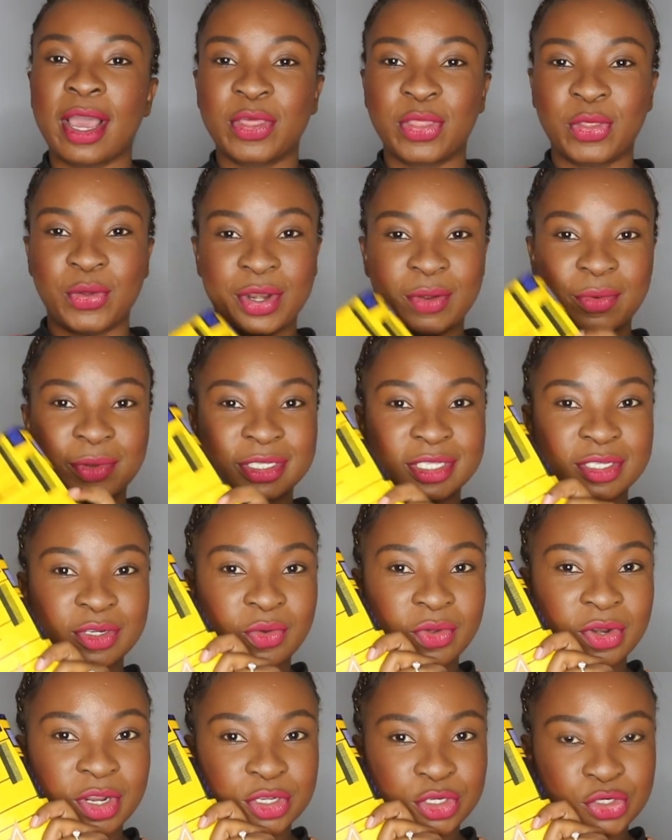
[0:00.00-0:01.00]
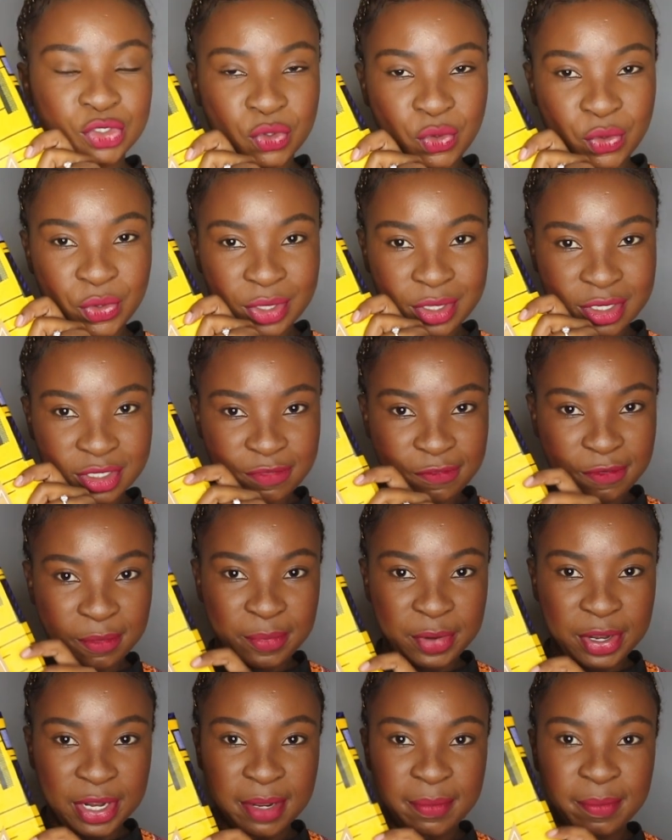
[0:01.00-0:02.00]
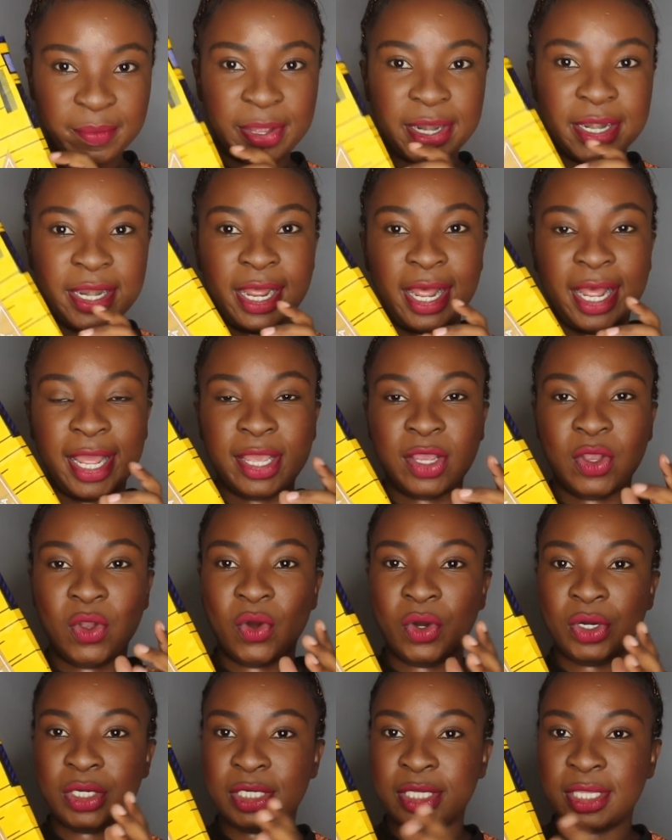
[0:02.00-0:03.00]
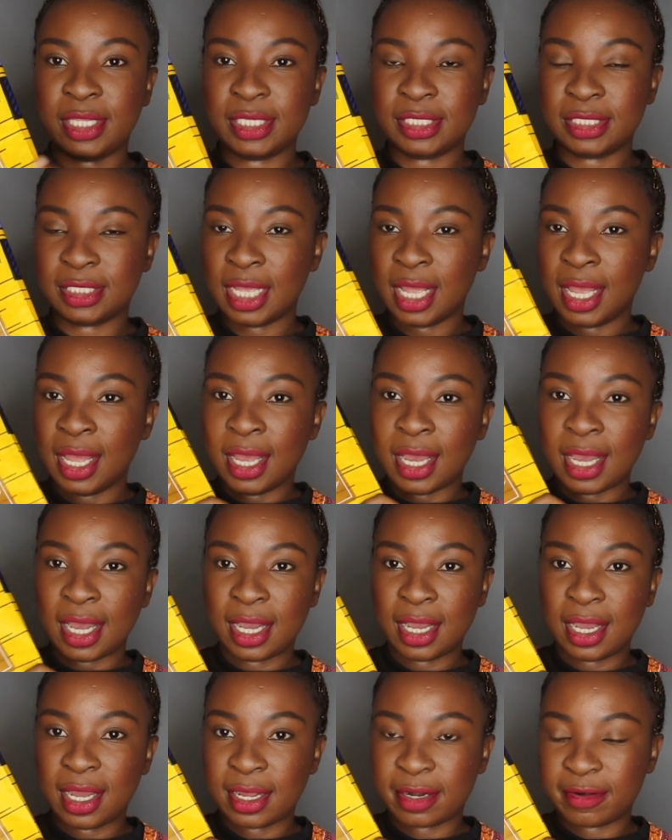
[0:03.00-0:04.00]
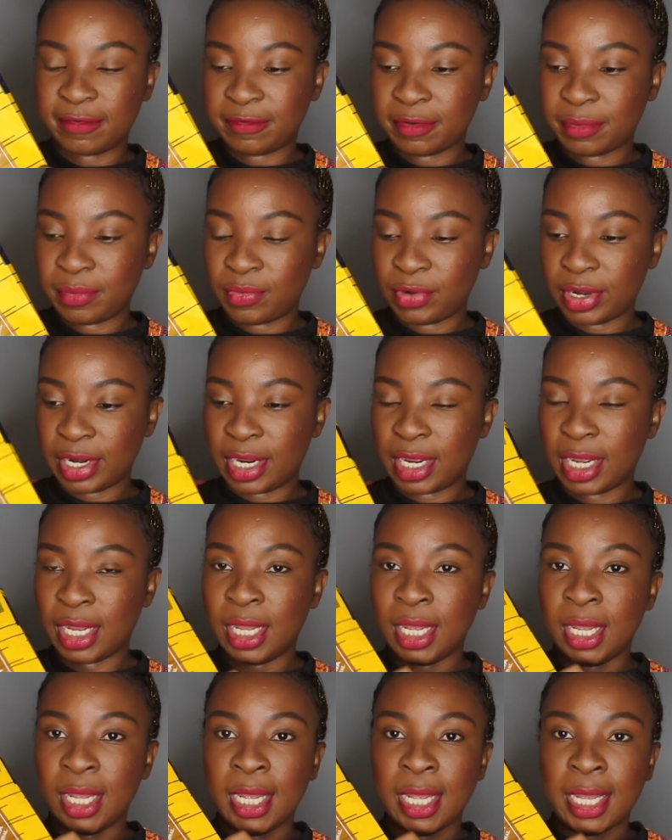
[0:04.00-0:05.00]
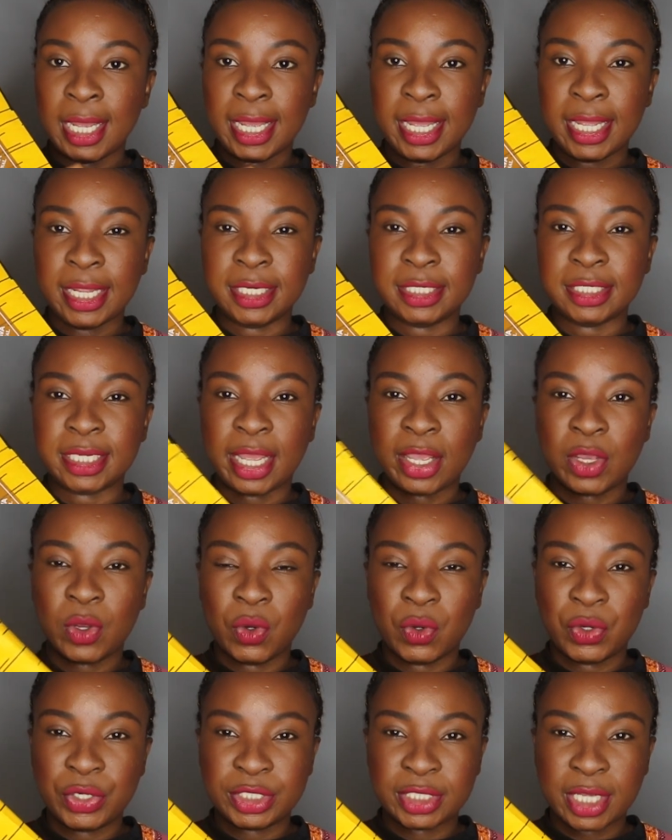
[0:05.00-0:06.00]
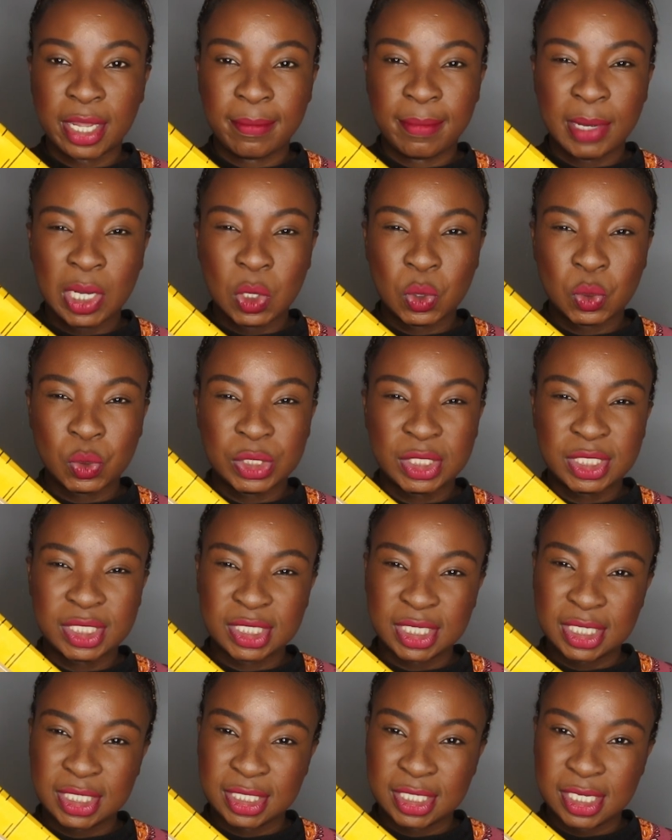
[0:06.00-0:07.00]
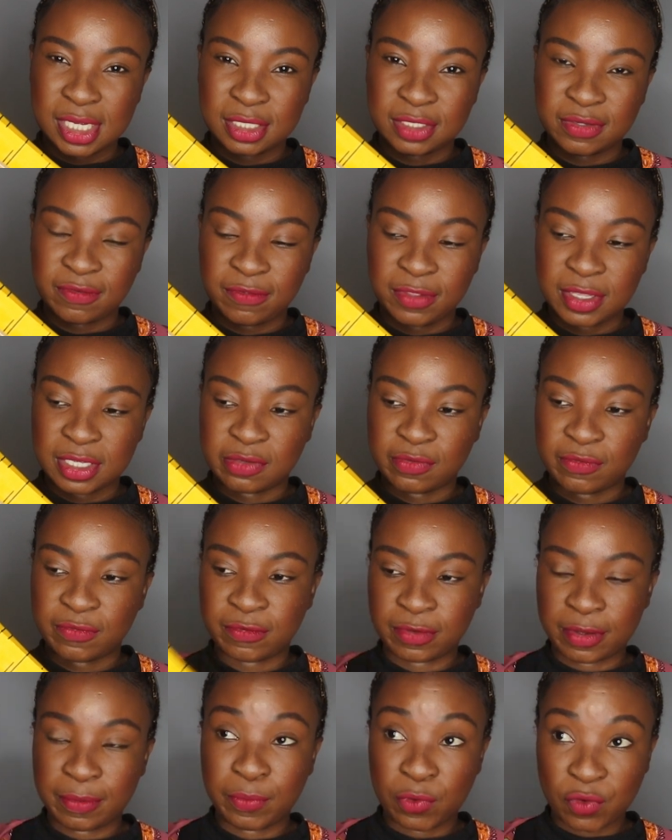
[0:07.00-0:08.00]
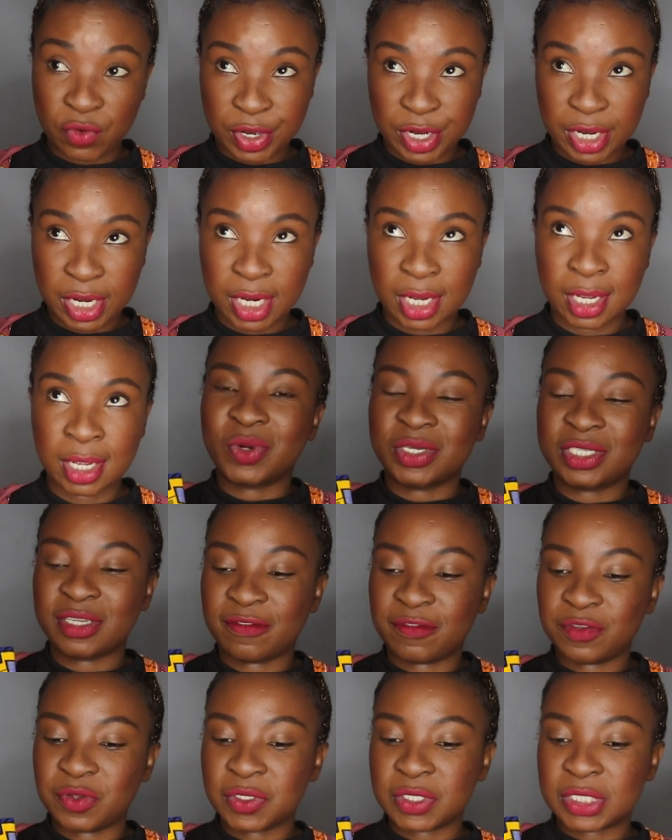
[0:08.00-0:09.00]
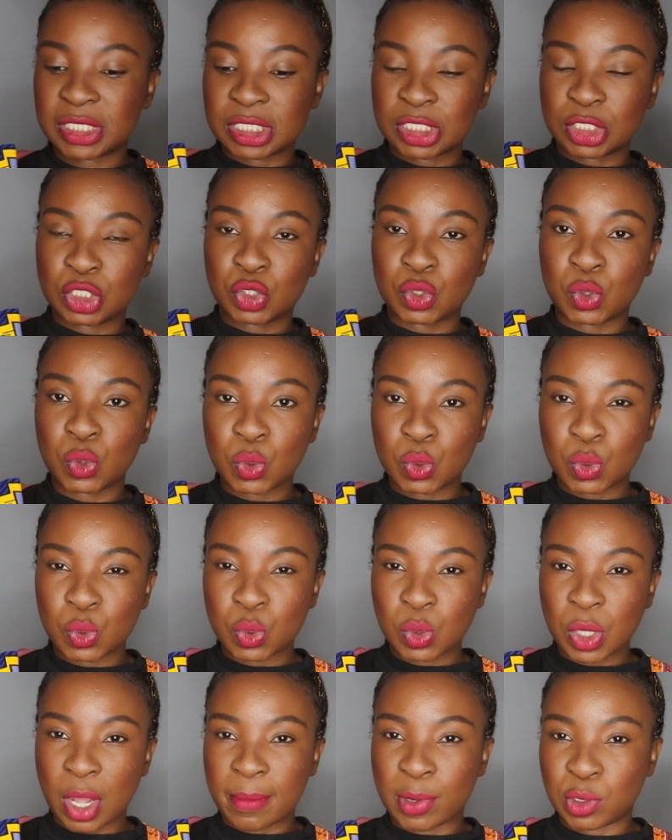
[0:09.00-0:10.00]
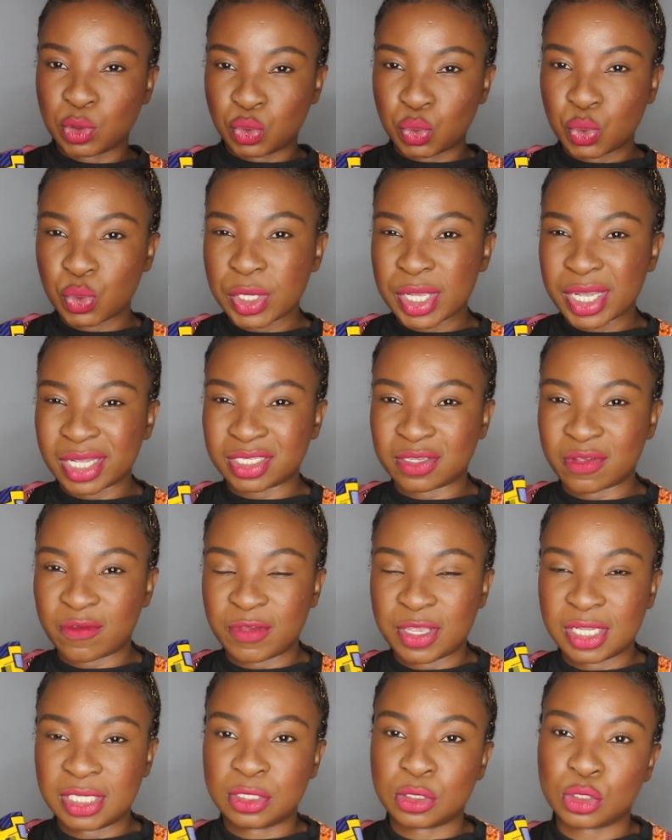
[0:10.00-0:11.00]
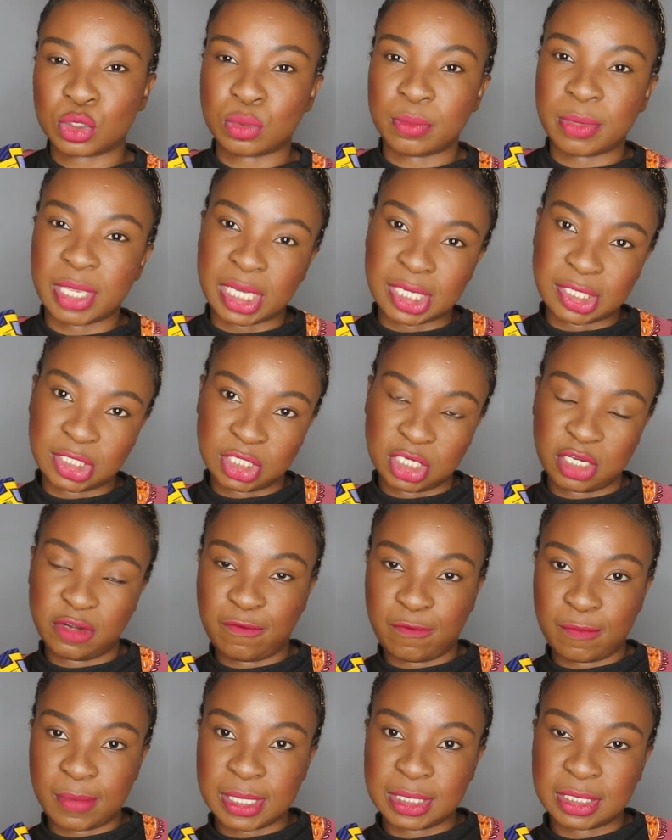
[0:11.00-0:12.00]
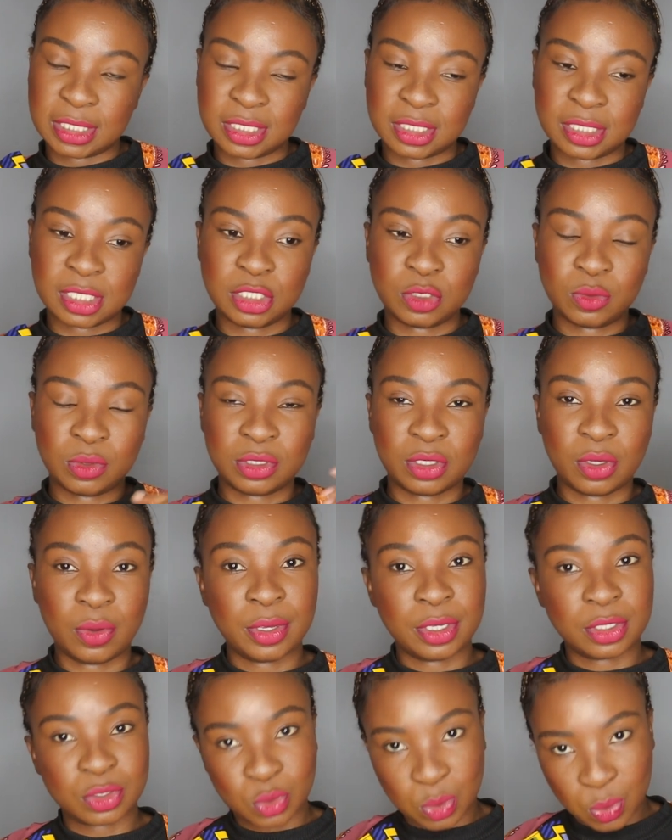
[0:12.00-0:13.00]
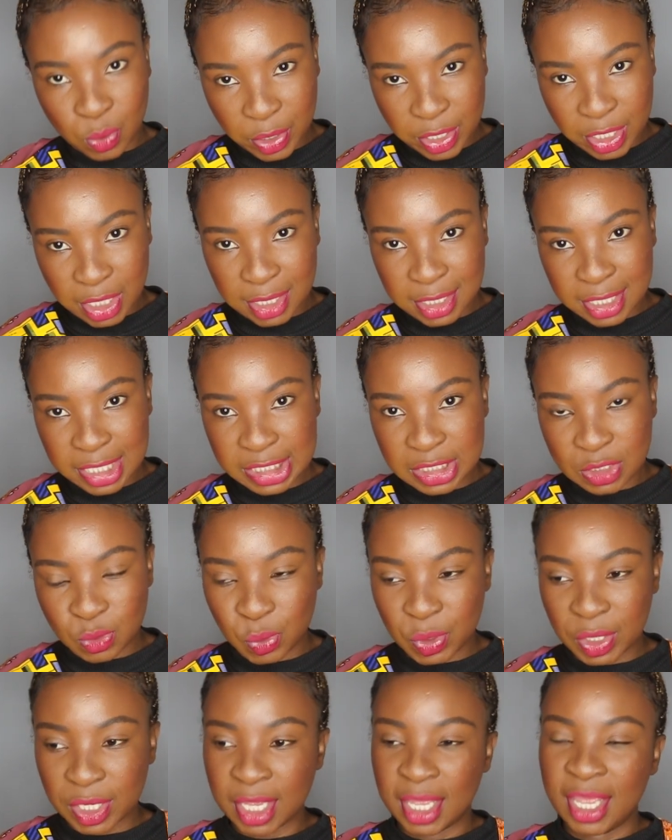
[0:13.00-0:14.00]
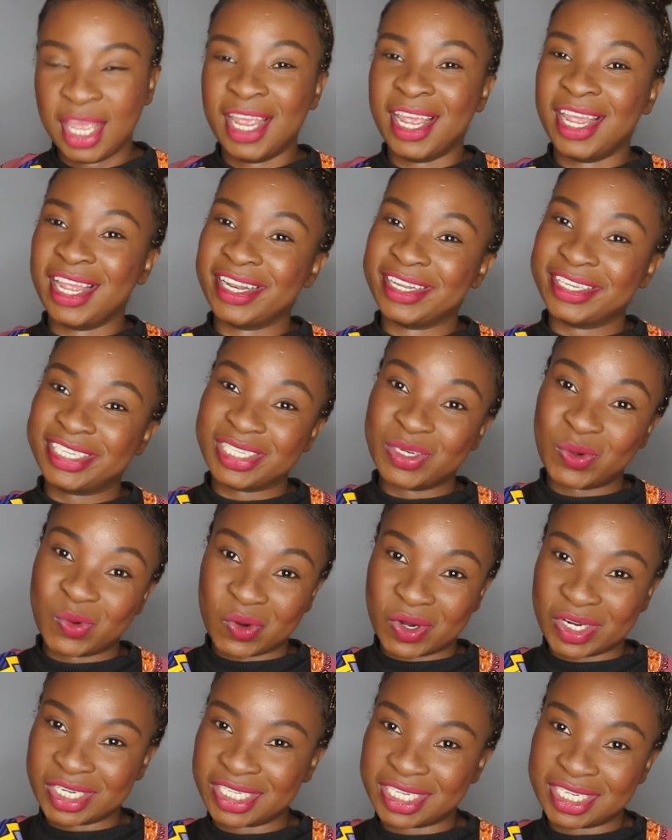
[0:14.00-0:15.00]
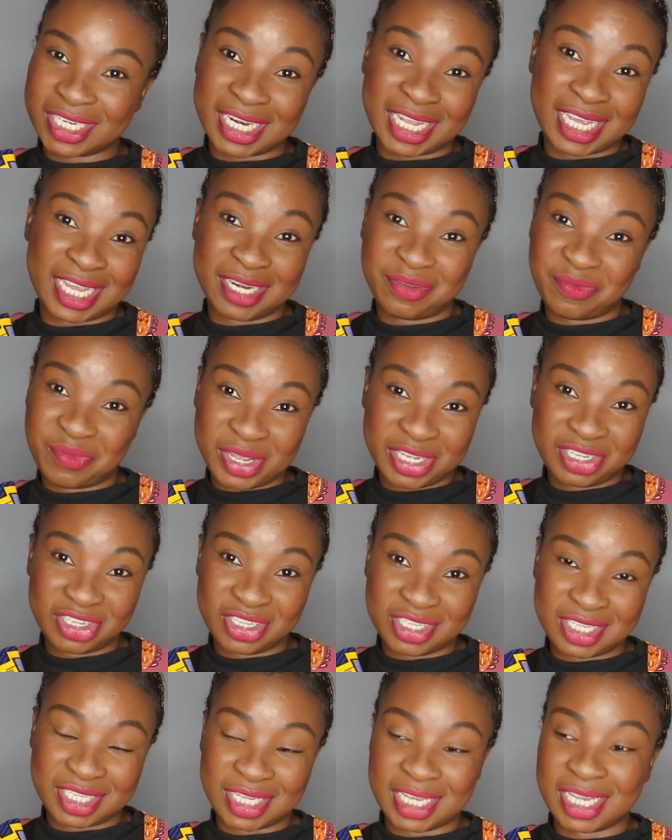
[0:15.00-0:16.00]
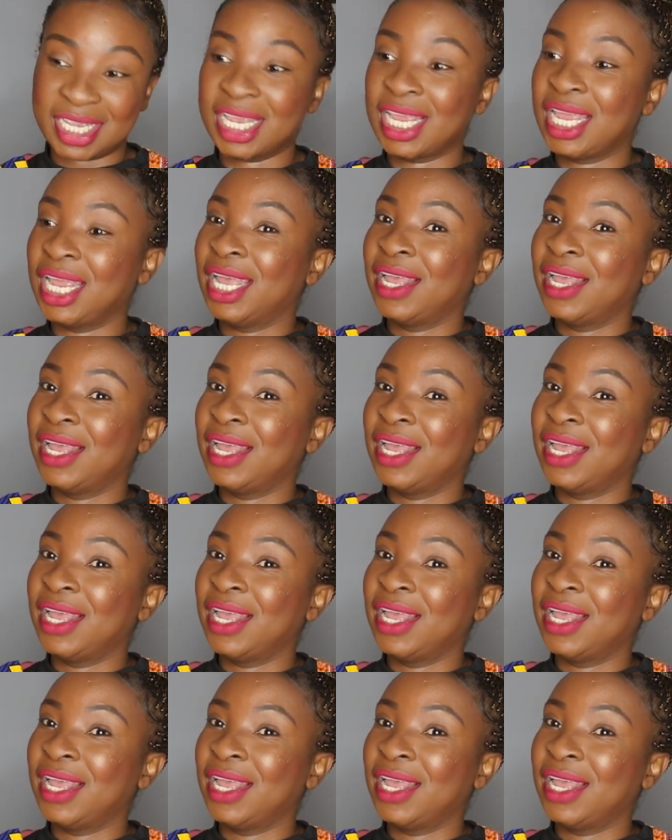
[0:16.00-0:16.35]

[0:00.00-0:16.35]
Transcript: I thought I wasn't gonna show you this fabric, but I got this Ankara fabric, and I got about six yards of this fabric, which I've used two about two yards of it to make a shirt for my sister. She was going to a wedding last week, and she wanted like an emergency